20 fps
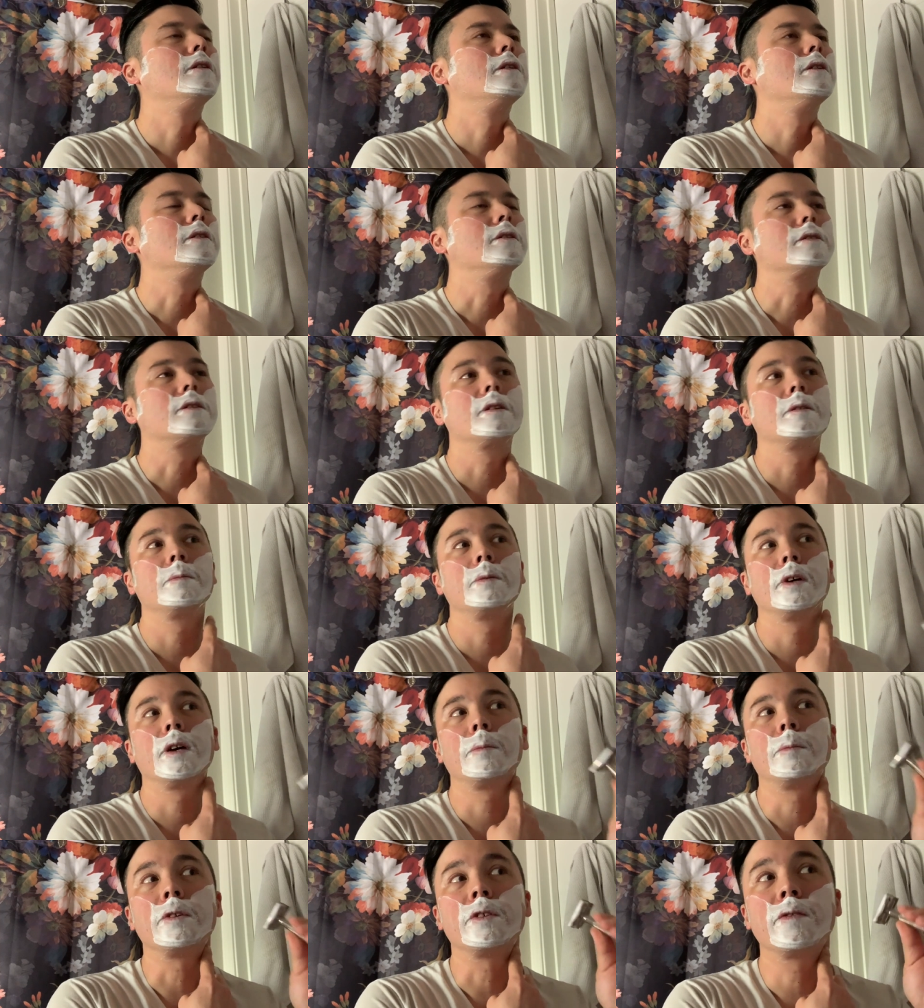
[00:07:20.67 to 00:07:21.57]
There's going to be
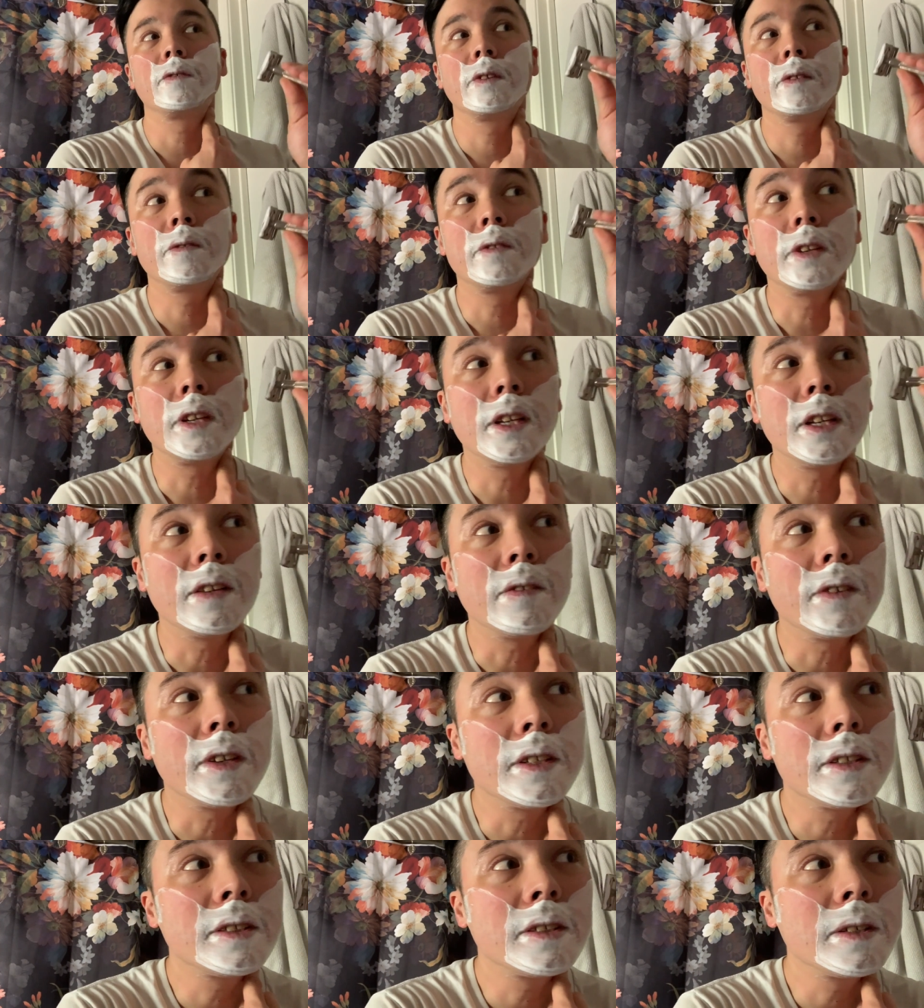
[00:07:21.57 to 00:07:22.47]
almost 15 of
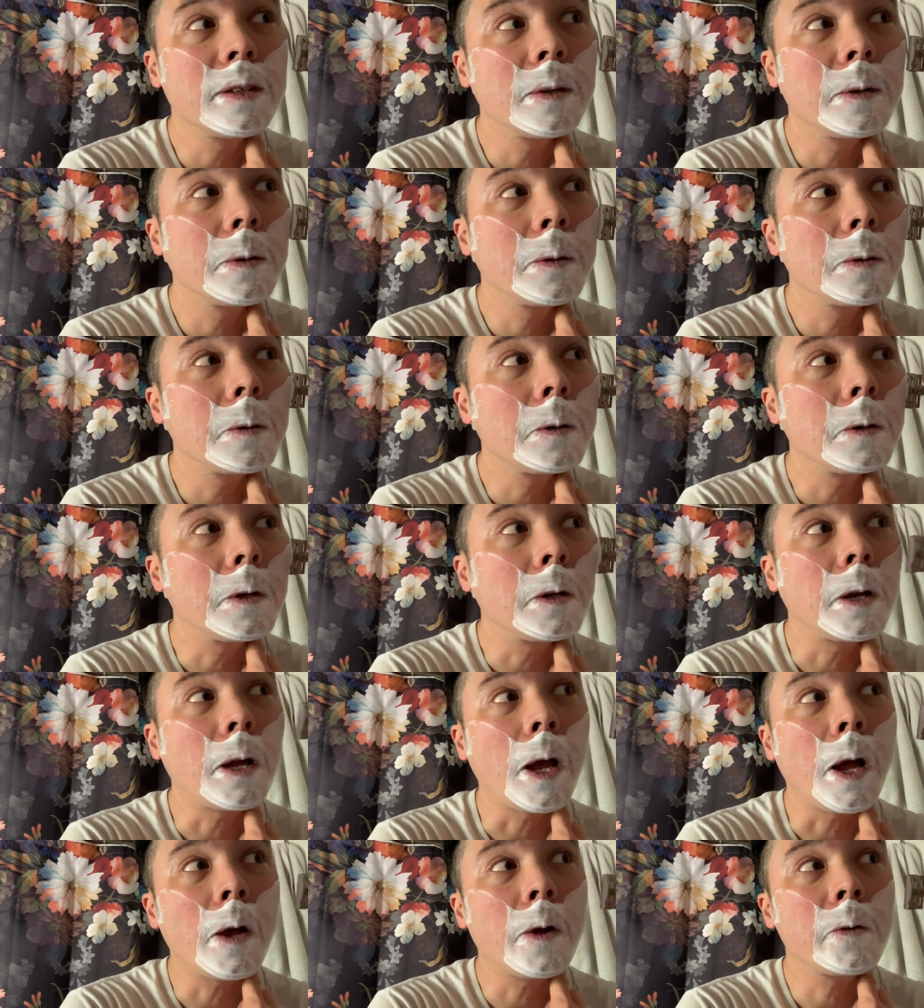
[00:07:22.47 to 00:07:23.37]
us in
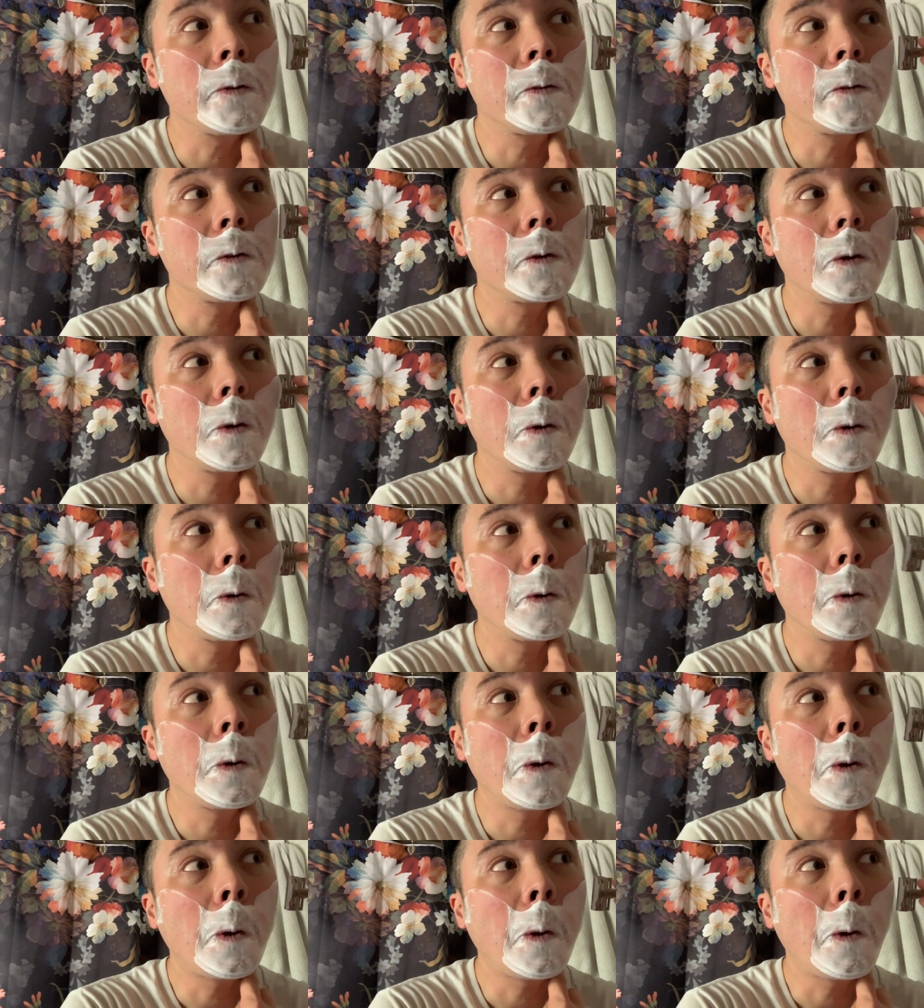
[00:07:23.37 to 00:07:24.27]
a house.
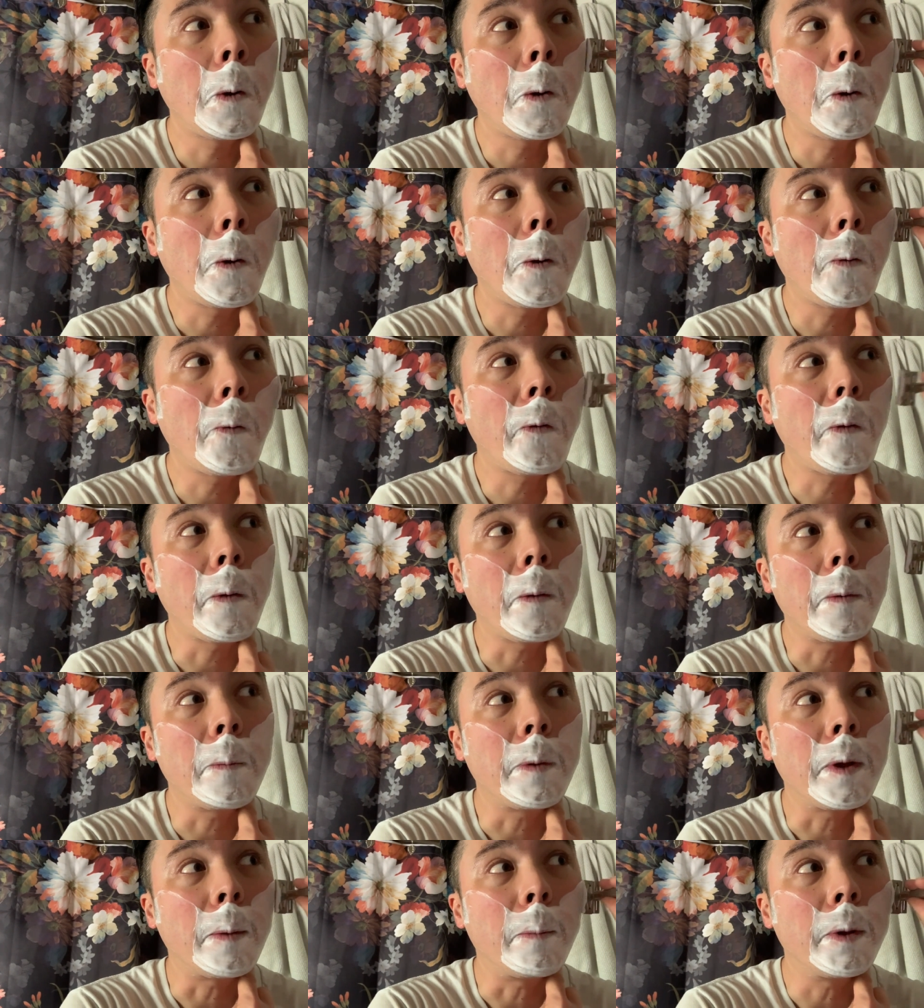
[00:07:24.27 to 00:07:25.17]
It's going to
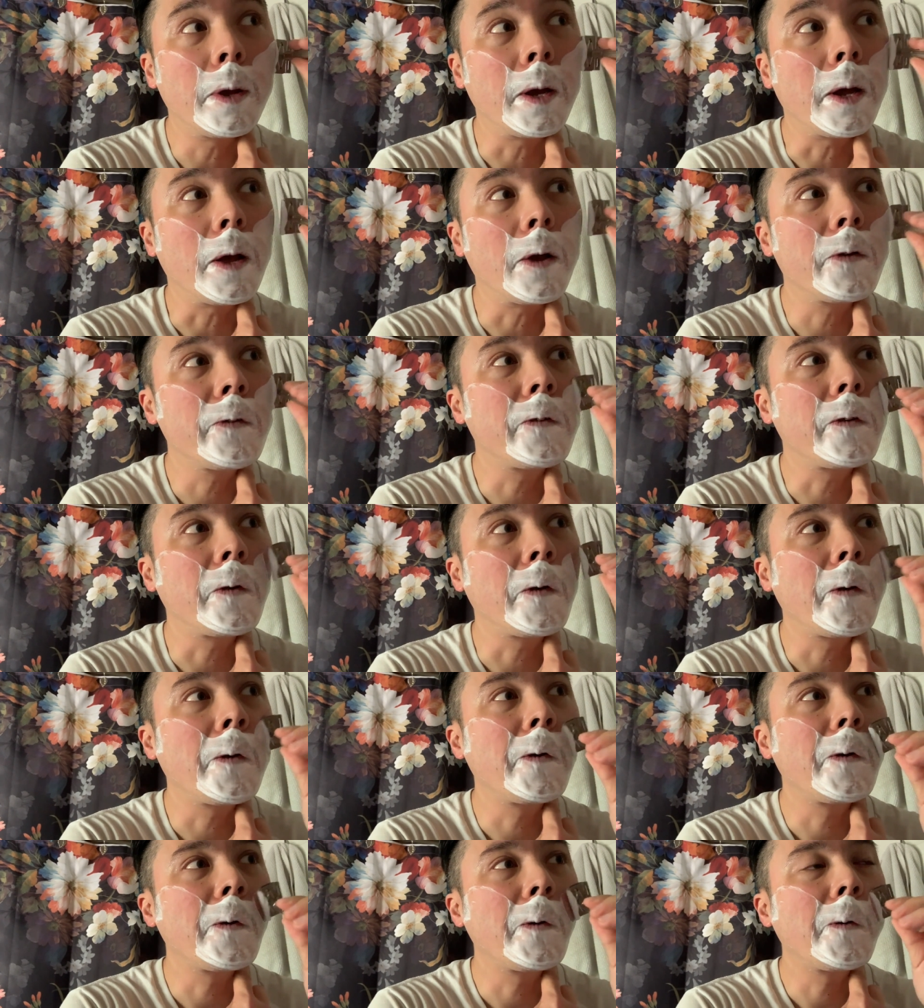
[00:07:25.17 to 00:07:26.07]
be a big house,
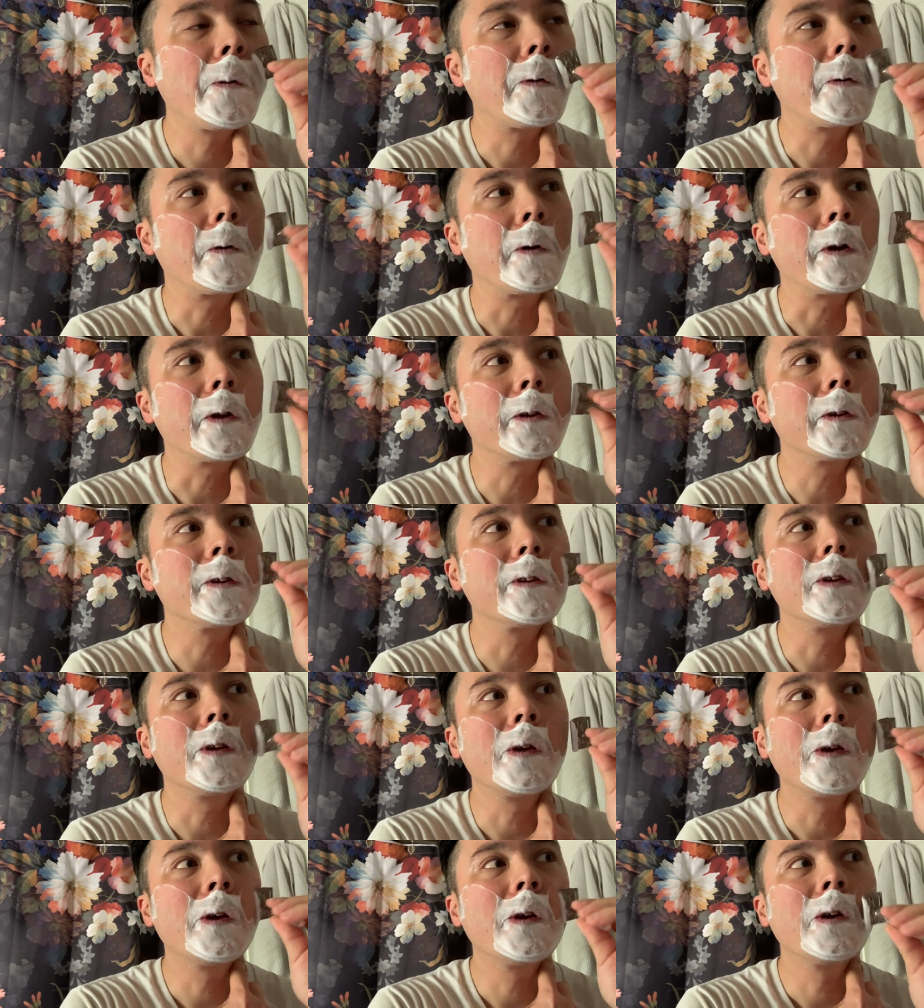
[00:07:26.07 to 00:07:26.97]

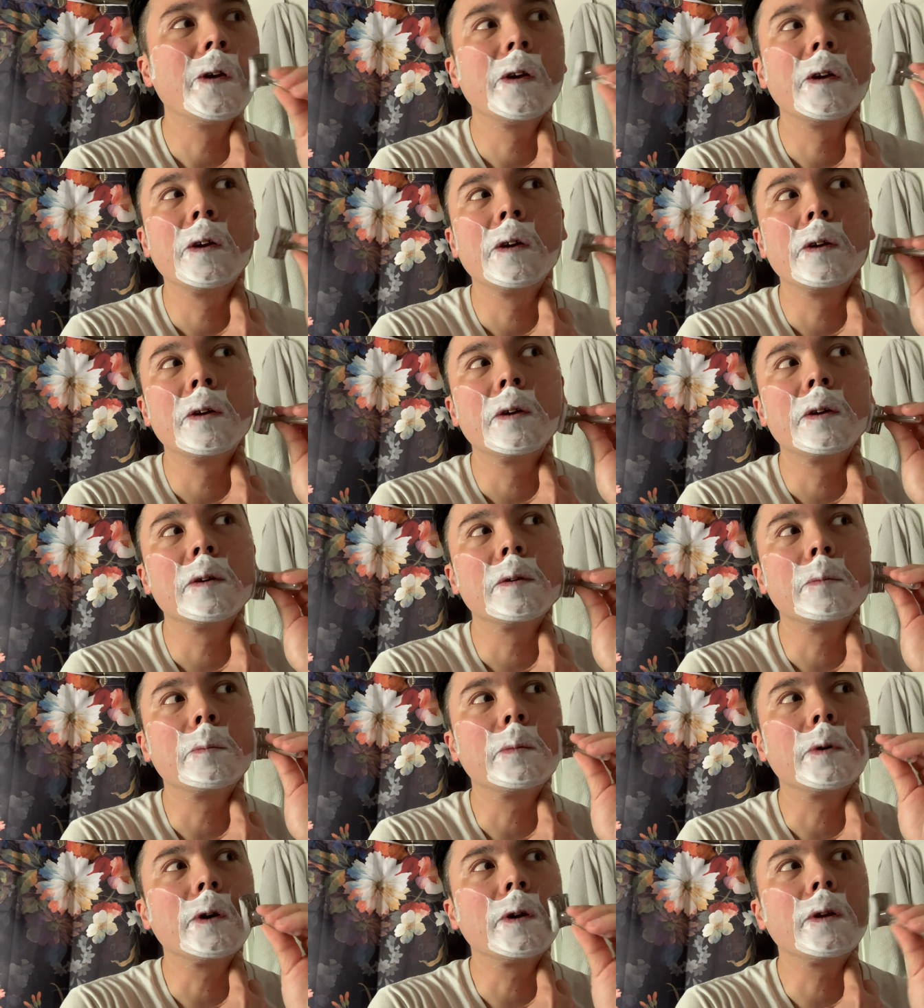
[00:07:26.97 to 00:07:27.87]
granted.
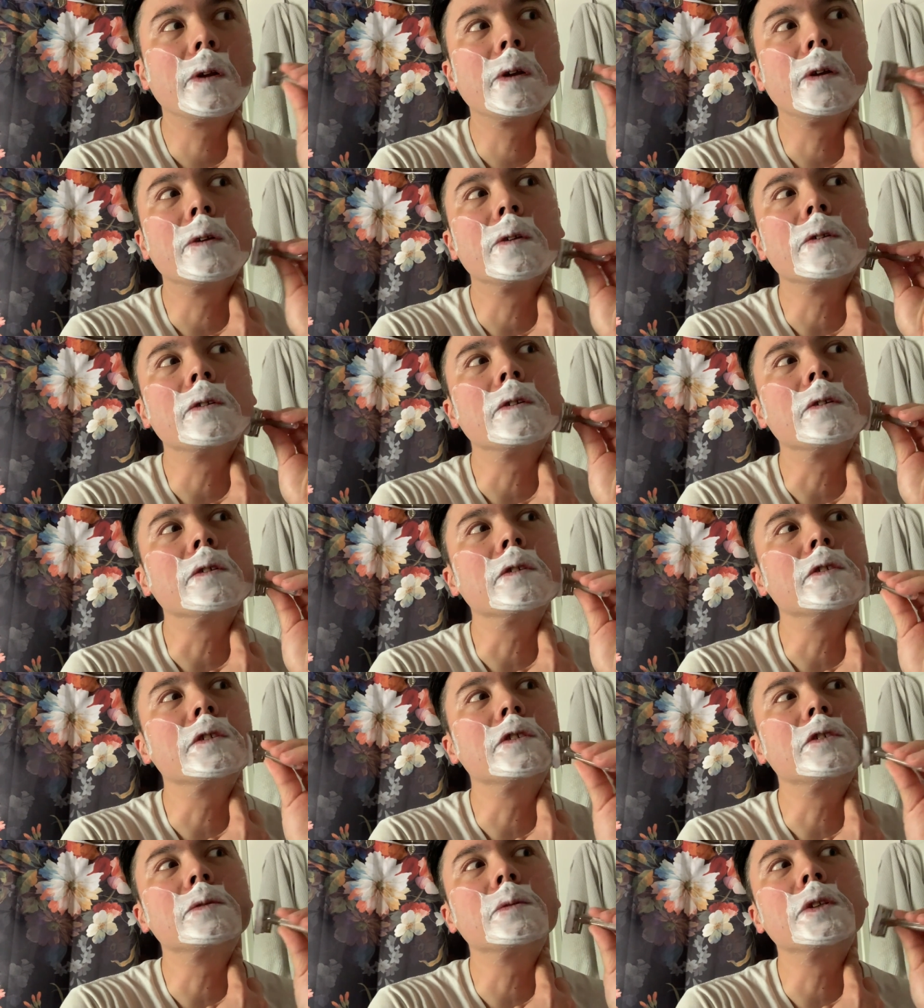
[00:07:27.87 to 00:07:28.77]
But I don't know the
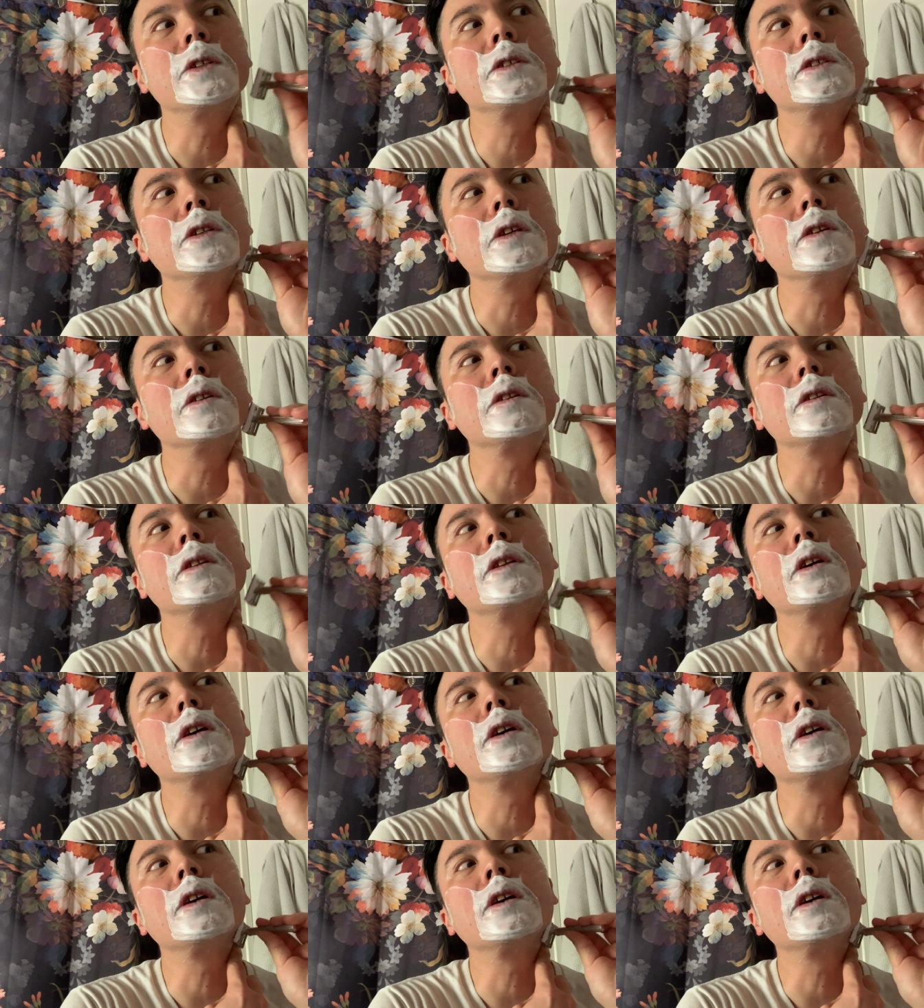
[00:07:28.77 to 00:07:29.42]
situation other than